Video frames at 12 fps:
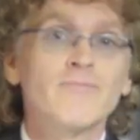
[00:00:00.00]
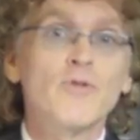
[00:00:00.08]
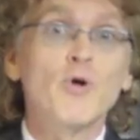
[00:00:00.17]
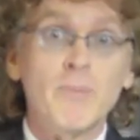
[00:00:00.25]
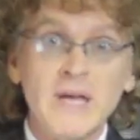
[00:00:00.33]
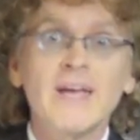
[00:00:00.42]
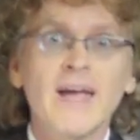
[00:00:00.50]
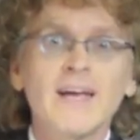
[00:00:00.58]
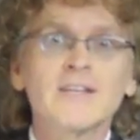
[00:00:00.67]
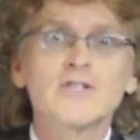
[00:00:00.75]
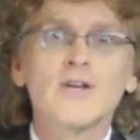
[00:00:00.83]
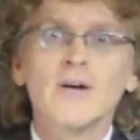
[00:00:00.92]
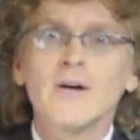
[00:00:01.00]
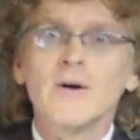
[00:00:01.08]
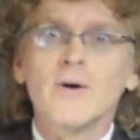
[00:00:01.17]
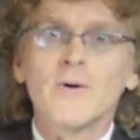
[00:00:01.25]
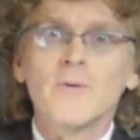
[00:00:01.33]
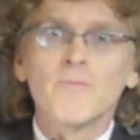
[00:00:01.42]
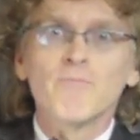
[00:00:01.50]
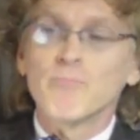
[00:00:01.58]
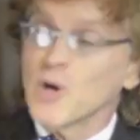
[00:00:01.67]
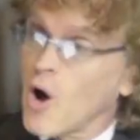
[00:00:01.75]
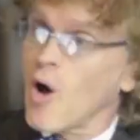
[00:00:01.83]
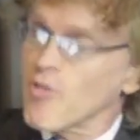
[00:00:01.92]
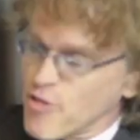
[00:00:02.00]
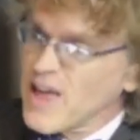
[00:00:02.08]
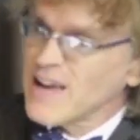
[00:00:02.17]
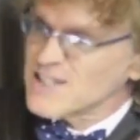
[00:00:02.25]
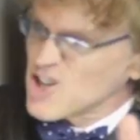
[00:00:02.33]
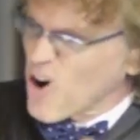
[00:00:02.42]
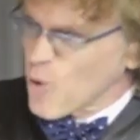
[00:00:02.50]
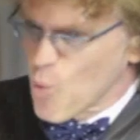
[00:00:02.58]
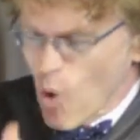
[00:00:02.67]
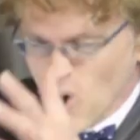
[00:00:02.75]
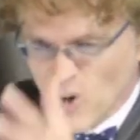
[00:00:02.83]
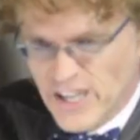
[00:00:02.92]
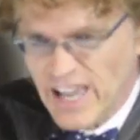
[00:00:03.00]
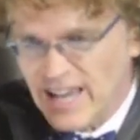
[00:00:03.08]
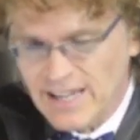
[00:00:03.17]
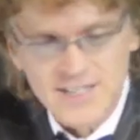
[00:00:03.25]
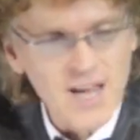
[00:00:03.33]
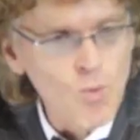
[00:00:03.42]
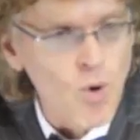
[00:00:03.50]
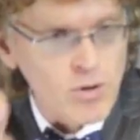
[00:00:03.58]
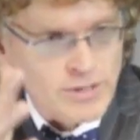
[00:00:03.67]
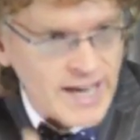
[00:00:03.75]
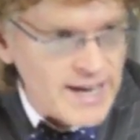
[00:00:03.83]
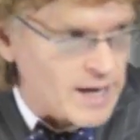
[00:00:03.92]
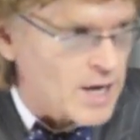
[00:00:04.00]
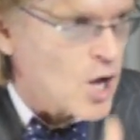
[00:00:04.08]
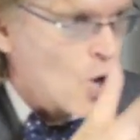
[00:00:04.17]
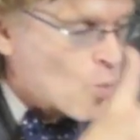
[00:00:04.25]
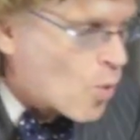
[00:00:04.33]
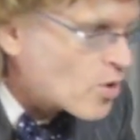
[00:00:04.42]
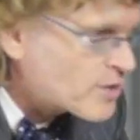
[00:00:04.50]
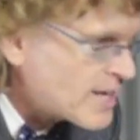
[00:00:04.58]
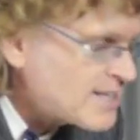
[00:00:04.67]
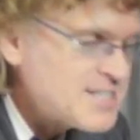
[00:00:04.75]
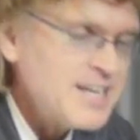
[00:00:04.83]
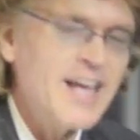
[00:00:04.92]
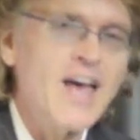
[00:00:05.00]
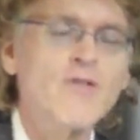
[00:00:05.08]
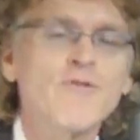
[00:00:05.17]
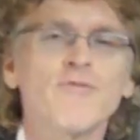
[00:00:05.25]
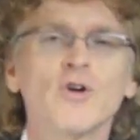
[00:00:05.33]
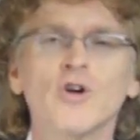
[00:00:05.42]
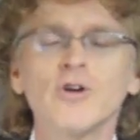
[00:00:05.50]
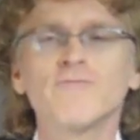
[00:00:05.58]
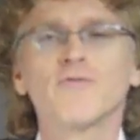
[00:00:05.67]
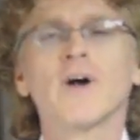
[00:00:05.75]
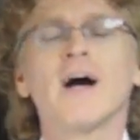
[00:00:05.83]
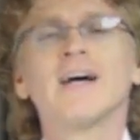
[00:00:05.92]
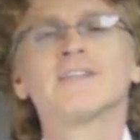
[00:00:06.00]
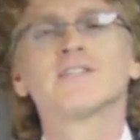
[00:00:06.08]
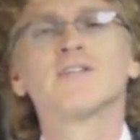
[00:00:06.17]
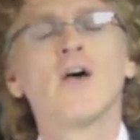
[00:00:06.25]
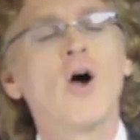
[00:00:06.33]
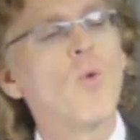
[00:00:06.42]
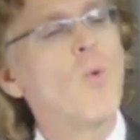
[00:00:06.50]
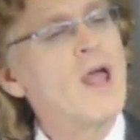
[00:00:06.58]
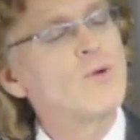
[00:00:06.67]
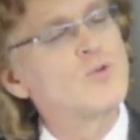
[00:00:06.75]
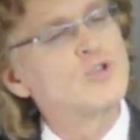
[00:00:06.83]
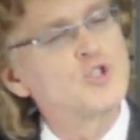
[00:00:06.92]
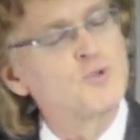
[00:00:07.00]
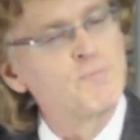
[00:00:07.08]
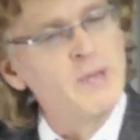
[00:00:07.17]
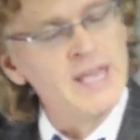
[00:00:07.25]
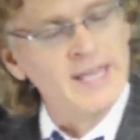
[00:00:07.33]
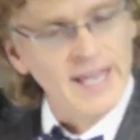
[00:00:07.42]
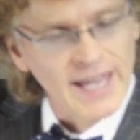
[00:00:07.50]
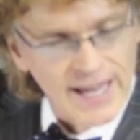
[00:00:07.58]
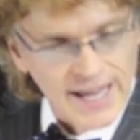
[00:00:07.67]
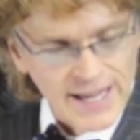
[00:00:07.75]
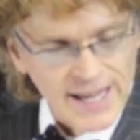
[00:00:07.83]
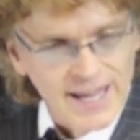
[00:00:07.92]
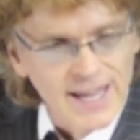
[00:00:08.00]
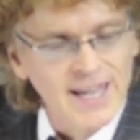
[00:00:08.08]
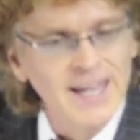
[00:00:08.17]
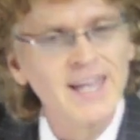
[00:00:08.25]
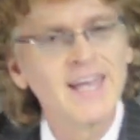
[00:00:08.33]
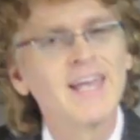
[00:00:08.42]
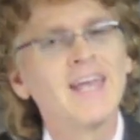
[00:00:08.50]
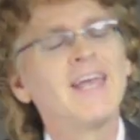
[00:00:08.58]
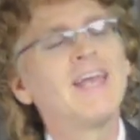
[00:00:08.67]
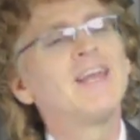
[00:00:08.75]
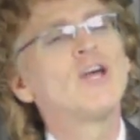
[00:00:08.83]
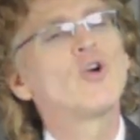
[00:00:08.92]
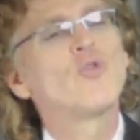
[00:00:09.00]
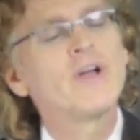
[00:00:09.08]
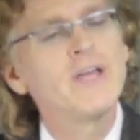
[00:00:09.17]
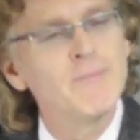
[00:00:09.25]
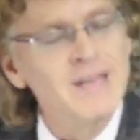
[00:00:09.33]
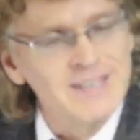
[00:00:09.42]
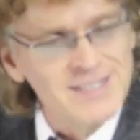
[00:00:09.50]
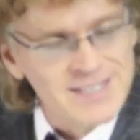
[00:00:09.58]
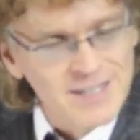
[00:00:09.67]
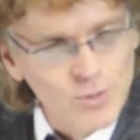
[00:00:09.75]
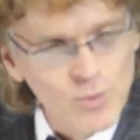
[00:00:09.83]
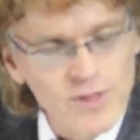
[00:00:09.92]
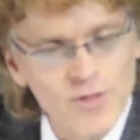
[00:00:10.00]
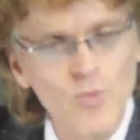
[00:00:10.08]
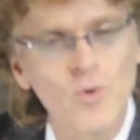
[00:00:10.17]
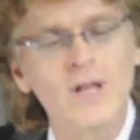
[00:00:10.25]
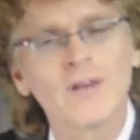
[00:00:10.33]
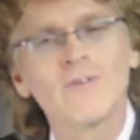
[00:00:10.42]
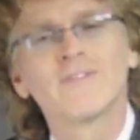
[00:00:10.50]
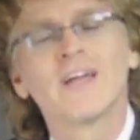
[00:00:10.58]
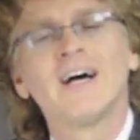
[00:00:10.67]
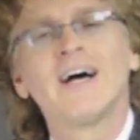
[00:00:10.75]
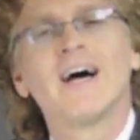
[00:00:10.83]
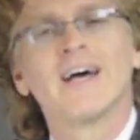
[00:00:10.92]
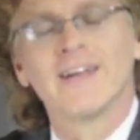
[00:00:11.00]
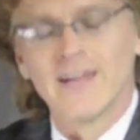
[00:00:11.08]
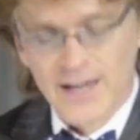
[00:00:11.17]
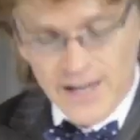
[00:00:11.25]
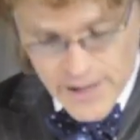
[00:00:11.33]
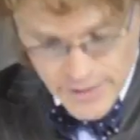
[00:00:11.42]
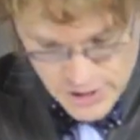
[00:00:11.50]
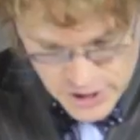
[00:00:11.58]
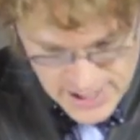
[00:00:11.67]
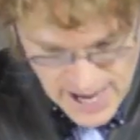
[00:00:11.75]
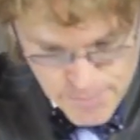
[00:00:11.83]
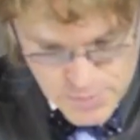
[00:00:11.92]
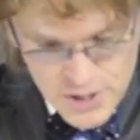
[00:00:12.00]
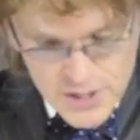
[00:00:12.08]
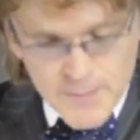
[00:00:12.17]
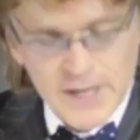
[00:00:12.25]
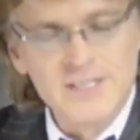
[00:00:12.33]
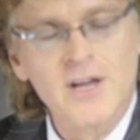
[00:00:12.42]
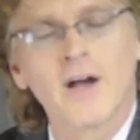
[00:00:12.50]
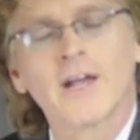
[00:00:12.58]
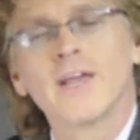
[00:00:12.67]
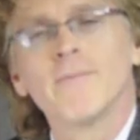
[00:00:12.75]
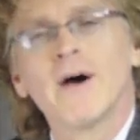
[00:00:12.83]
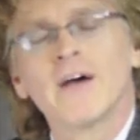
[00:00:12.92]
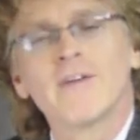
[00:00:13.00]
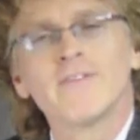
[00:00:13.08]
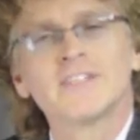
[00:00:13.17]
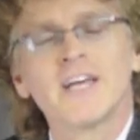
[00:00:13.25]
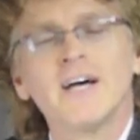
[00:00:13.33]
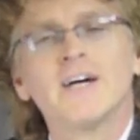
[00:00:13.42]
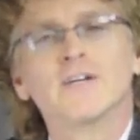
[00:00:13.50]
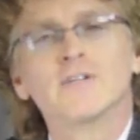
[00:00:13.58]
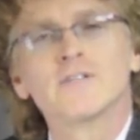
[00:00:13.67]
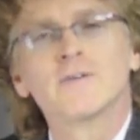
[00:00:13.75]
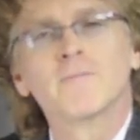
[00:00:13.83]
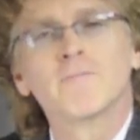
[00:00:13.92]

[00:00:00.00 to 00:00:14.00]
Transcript: they're beings but all things are working say working working together for good for us when we're speaking in agreement with the will of God here it just happens to be talking about other tongues